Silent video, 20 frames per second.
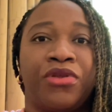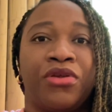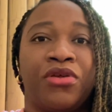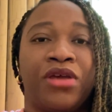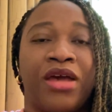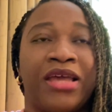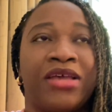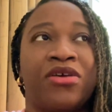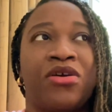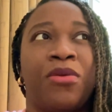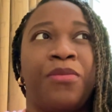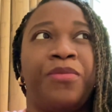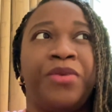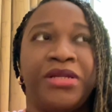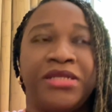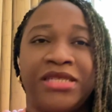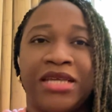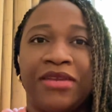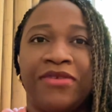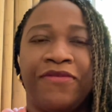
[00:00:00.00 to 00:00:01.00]
I
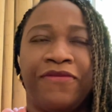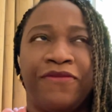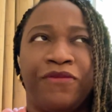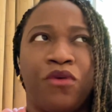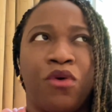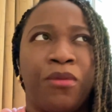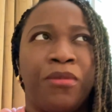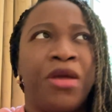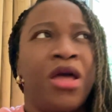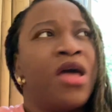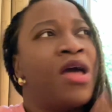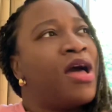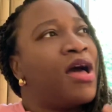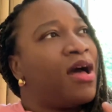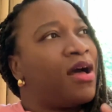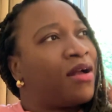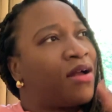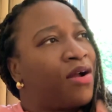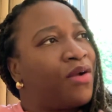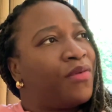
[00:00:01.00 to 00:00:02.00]
completed the form.
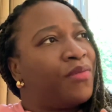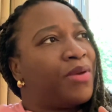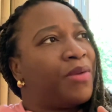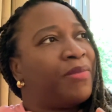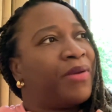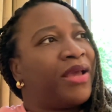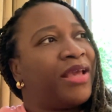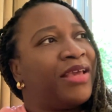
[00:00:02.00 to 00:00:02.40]
I can't remember